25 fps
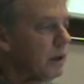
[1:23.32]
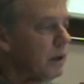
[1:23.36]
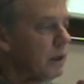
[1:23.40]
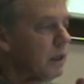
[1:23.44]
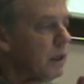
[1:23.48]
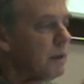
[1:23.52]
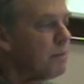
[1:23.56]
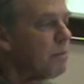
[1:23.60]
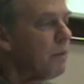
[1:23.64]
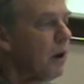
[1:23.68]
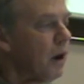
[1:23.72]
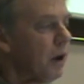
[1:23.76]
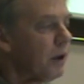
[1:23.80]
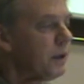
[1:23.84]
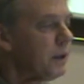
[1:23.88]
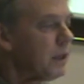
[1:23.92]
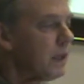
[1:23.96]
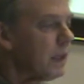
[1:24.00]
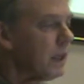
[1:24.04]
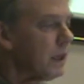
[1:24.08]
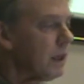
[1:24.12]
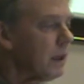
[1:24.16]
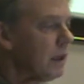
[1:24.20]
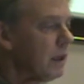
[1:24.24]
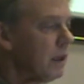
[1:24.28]

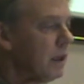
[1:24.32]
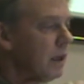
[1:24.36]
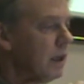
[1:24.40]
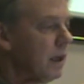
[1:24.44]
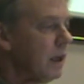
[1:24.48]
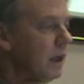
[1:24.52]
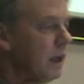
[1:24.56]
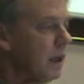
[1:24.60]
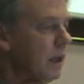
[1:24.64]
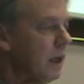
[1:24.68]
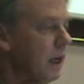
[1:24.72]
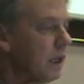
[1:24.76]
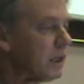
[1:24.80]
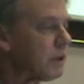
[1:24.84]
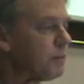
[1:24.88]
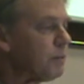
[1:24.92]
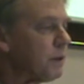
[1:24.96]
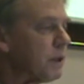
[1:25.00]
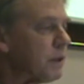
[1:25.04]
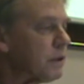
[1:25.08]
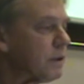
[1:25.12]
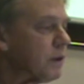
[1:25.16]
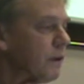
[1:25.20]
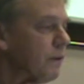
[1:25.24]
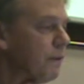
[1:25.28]
demanding
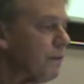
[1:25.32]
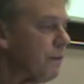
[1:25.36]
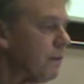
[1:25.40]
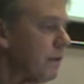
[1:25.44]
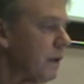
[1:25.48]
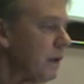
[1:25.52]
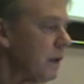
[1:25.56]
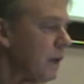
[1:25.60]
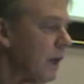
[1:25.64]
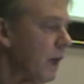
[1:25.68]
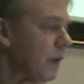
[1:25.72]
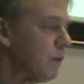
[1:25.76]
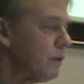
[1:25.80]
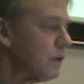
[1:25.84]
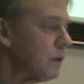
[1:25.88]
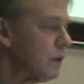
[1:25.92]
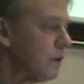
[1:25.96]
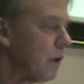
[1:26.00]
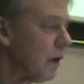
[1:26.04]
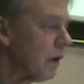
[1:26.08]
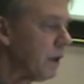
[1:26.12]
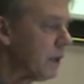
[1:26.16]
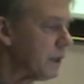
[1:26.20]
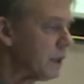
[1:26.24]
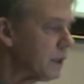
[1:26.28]
aspect of language
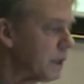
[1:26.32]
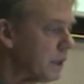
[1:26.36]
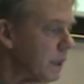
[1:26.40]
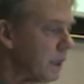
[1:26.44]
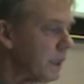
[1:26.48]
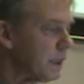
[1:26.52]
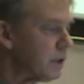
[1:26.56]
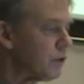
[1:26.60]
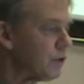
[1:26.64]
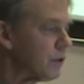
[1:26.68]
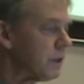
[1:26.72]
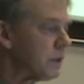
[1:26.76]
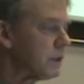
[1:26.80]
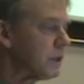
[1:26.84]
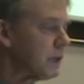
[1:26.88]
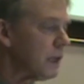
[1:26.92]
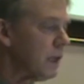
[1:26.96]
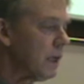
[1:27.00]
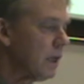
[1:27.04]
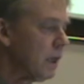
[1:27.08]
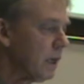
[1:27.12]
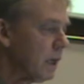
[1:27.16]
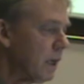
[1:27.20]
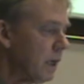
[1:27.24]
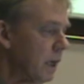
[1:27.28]
knowledge,
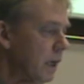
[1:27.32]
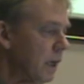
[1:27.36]
literacy,